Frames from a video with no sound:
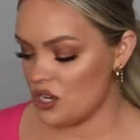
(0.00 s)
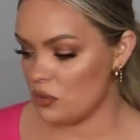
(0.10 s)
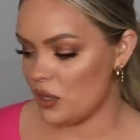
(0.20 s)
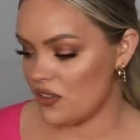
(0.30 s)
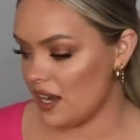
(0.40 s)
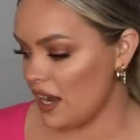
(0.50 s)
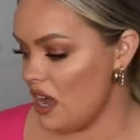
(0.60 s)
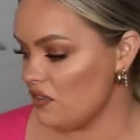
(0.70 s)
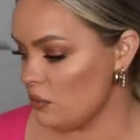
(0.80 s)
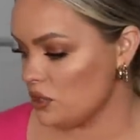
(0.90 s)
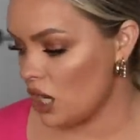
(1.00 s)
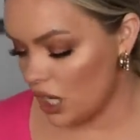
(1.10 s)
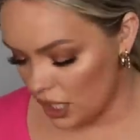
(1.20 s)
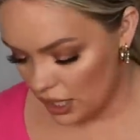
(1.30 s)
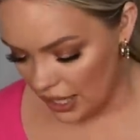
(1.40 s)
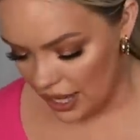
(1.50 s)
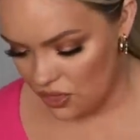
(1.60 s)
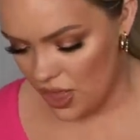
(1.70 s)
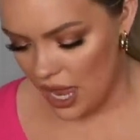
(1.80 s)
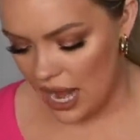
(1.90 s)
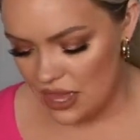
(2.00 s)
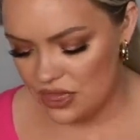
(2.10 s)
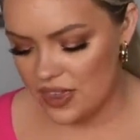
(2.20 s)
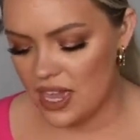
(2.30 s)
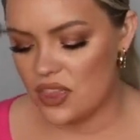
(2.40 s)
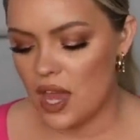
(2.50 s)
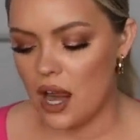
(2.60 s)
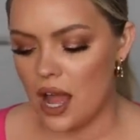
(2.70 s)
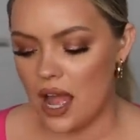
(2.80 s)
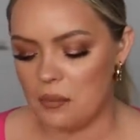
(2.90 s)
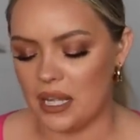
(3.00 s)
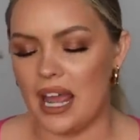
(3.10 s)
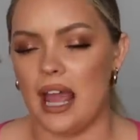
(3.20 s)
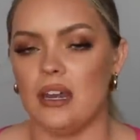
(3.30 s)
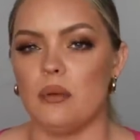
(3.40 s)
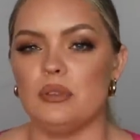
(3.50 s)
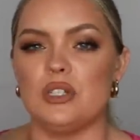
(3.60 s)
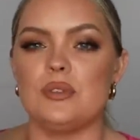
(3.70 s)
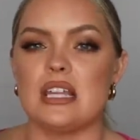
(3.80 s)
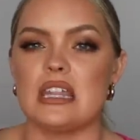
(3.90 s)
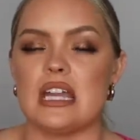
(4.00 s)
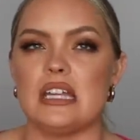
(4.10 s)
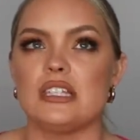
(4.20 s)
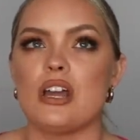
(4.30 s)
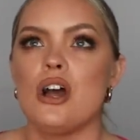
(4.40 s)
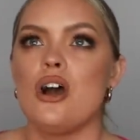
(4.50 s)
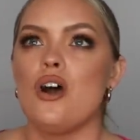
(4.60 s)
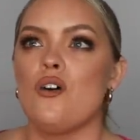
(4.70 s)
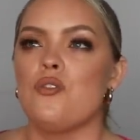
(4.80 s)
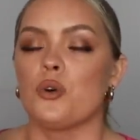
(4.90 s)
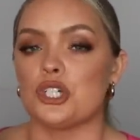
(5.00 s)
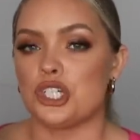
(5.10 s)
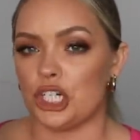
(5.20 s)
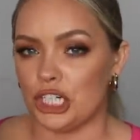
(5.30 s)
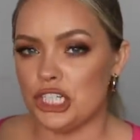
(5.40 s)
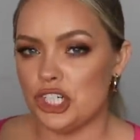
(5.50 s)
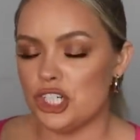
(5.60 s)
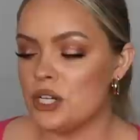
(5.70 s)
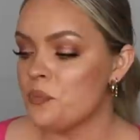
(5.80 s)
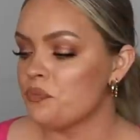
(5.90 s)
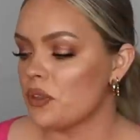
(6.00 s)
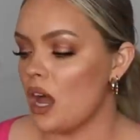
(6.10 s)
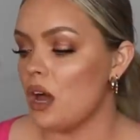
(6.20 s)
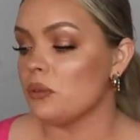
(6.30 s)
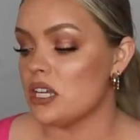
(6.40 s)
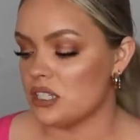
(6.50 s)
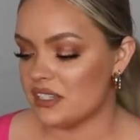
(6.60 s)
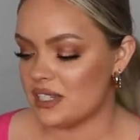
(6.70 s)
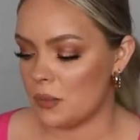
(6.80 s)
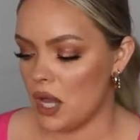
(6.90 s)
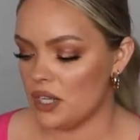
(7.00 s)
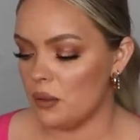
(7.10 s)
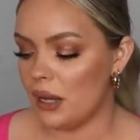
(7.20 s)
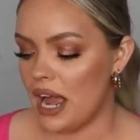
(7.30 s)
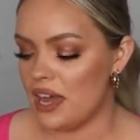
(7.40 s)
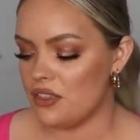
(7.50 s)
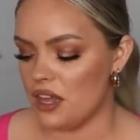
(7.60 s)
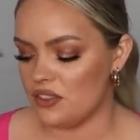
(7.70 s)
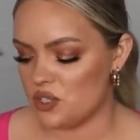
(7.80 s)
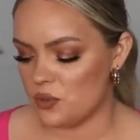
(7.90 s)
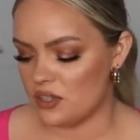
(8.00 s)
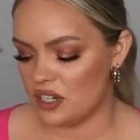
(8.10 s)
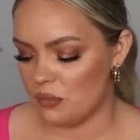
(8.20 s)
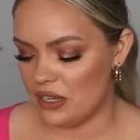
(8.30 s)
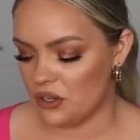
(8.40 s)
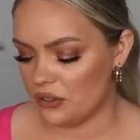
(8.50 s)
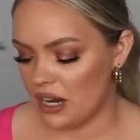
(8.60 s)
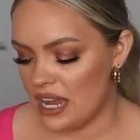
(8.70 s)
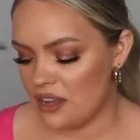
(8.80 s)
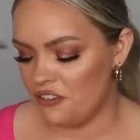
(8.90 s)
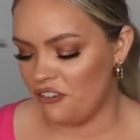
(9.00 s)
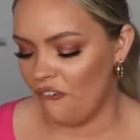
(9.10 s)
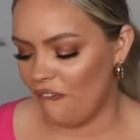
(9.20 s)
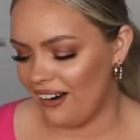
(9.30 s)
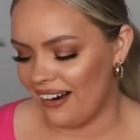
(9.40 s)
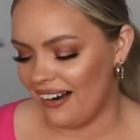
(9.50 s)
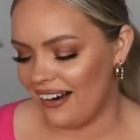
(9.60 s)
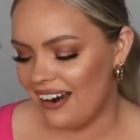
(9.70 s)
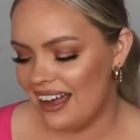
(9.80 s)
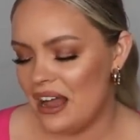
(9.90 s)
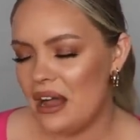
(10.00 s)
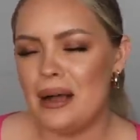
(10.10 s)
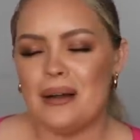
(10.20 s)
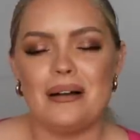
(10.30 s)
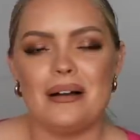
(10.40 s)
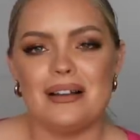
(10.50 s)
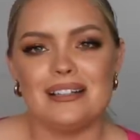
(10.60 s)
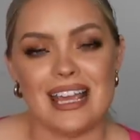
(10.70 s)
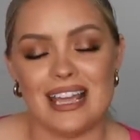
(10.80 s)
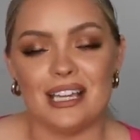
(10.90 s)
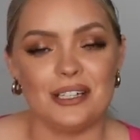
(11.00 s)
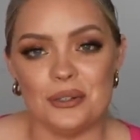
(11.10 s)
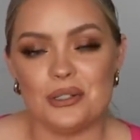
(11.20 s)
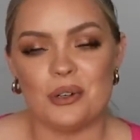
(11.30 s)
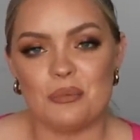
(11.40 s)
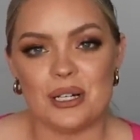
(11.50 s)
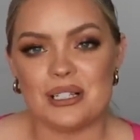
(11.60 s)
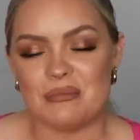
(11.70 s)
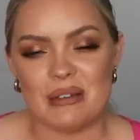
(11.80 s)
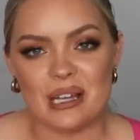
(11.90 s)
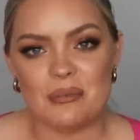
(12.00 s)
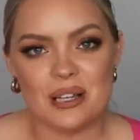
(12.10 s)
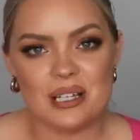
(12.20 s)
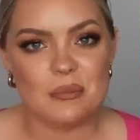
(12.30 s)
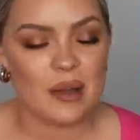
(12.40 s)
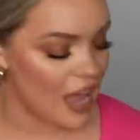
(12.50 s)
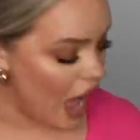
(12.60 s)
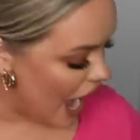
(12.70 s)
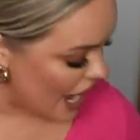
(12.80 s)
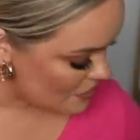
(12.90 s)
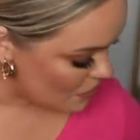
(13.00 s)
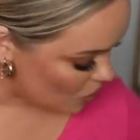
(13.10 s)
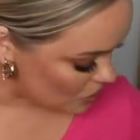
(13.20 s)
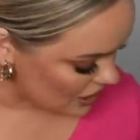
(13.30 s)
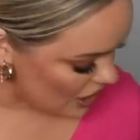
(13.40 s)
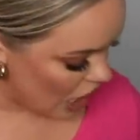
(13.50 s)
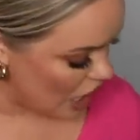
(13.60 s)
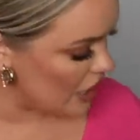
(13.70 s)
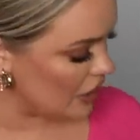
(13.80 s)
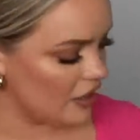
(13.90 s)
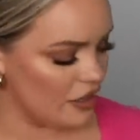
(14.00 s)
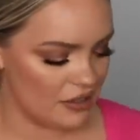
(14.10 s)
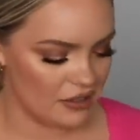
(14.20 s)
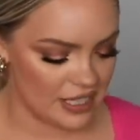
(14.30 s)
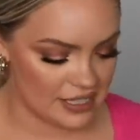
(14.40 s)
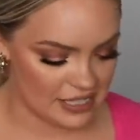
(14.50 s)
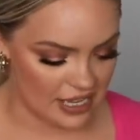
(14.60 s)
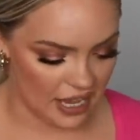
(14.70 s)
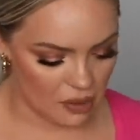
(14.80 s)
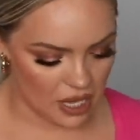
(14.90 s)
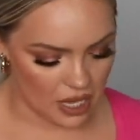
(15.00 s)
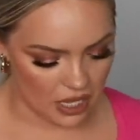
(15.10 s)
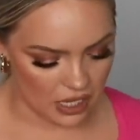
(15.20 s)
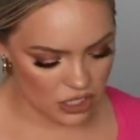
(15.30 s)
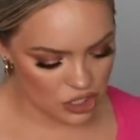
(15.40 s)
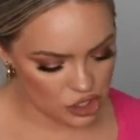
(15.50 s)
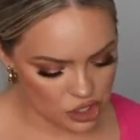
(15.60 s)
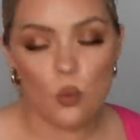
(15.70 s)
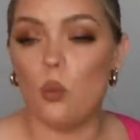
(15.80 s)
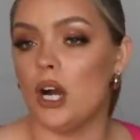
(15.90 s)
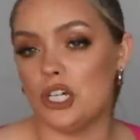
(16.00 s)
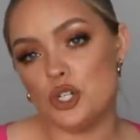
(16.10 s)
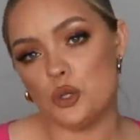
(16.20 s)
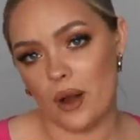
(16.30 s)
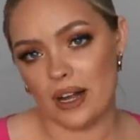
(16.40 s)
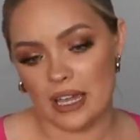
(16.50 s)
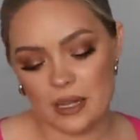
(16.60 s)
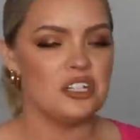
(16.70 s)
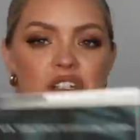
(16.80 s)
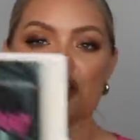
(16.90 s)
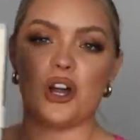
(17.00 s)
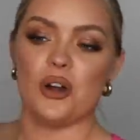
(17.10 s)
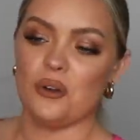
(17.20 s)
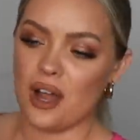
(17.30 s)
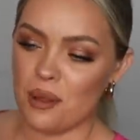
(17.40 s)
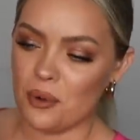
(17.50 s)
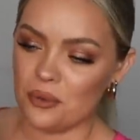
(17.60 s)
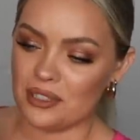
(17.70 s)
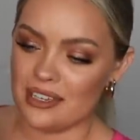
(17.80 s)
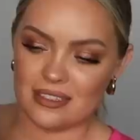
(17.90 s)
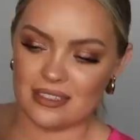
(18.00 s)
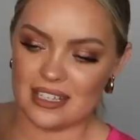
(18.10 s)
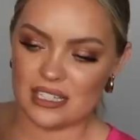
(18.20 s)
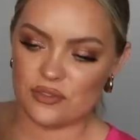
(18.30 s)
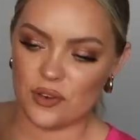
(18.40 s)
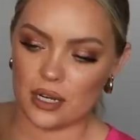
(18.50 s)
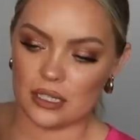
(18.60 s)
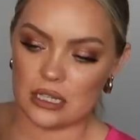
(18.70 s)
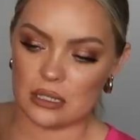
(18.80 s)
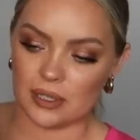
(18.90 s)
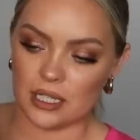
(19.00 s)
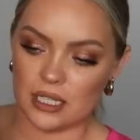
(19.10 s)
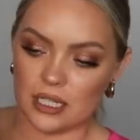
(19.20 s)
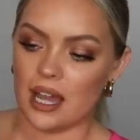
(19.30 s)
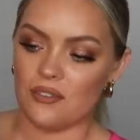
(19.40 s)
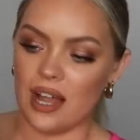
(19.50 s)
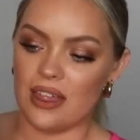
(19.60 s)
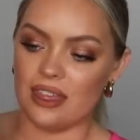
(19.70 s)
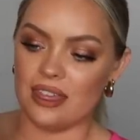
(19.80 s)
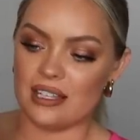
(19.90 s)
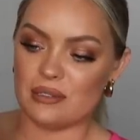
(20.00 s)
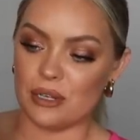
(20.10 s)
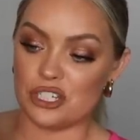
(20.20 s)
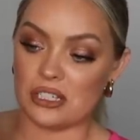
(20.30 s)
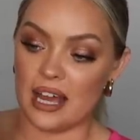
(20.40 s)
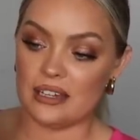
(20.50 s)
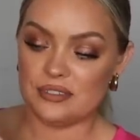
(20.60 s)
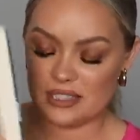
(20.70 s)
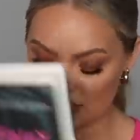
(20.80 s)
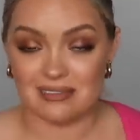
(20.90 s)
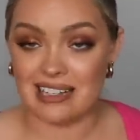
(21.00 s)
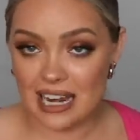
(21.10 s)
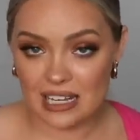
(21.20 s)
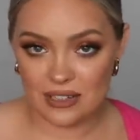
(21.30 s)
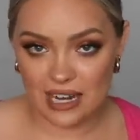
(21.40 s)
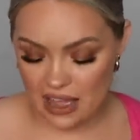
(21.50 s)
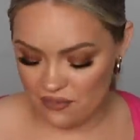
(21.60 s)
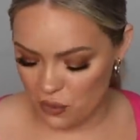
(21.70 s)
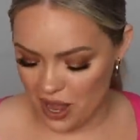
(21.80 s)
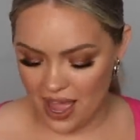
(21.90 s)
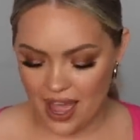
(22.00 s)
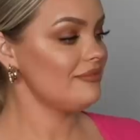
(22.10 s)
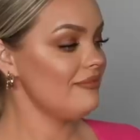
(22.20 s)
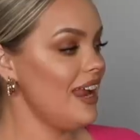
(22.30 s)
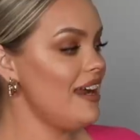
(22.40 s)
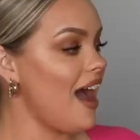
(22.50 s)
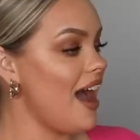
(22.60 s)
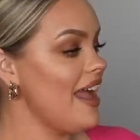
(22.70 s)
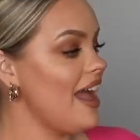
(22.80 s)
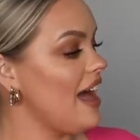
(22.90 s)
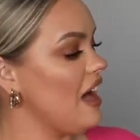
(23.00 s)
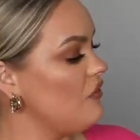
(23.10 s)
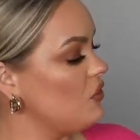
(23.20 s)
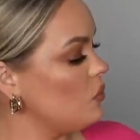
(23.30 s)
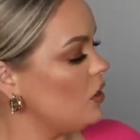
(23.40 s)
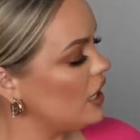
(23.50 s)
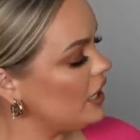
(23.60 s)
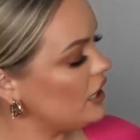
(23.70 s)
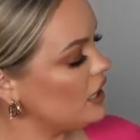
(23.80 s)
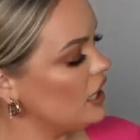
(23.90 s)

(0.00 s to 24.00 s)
notebook that I got from Target that I think that I'm gonna end up using this for church because um, it's smaller, but I thought this was gonna be great for taking notes for books and makeup looks, but I am only on let's see, page 120. So I'm only this far into the book. I've got this much left, so not even halfway. And I have one,